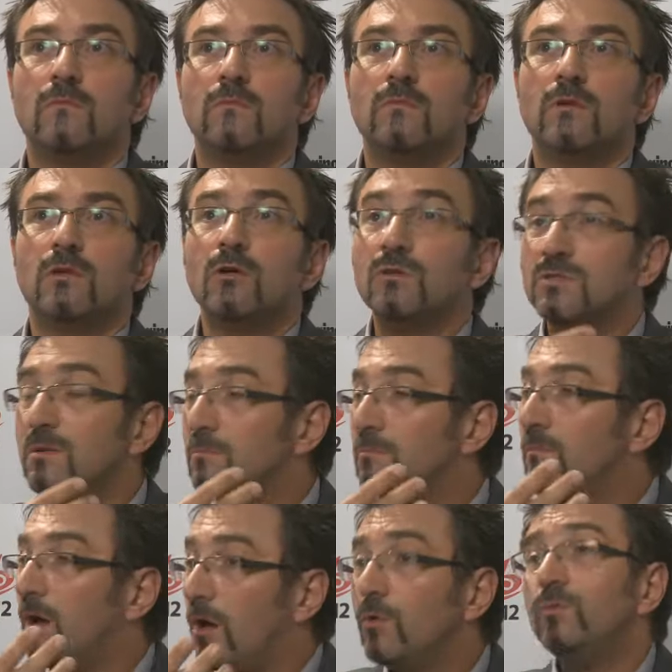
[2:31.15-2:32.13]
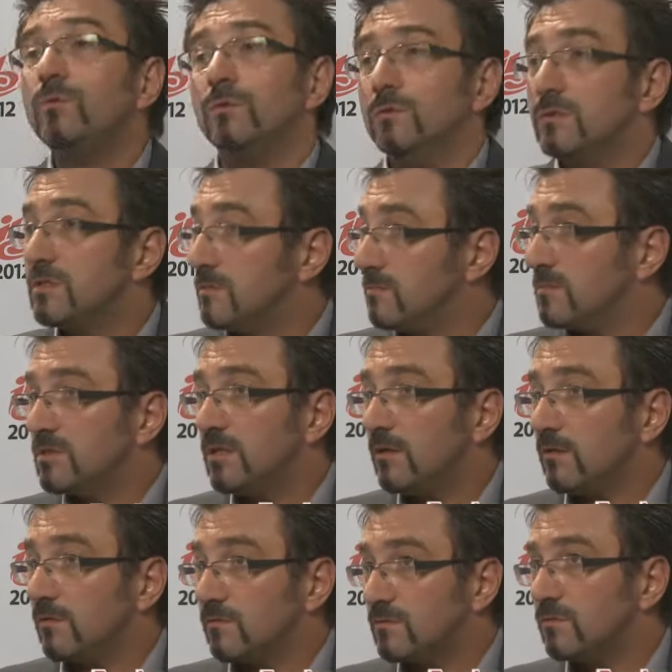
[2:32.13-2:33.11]
the content owners
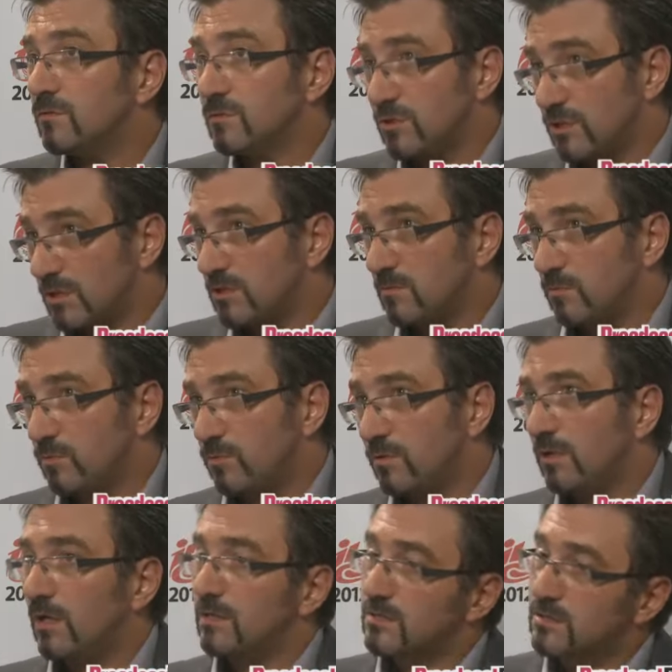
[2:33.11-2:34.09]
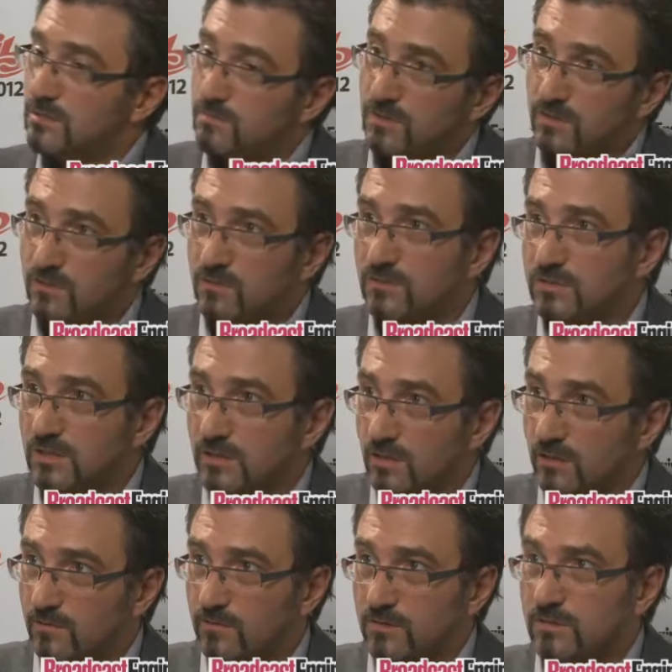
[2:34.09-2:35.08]
themselves, not just the broadcasters, but the content
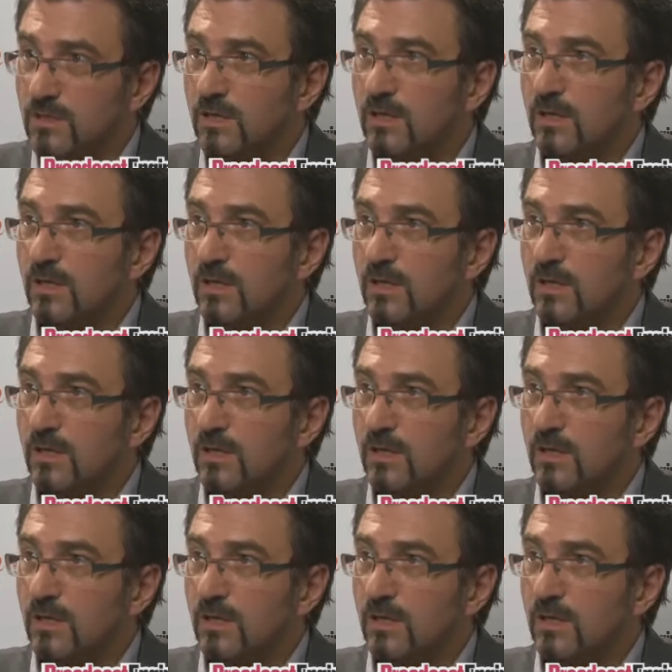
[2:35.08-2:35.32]
owners,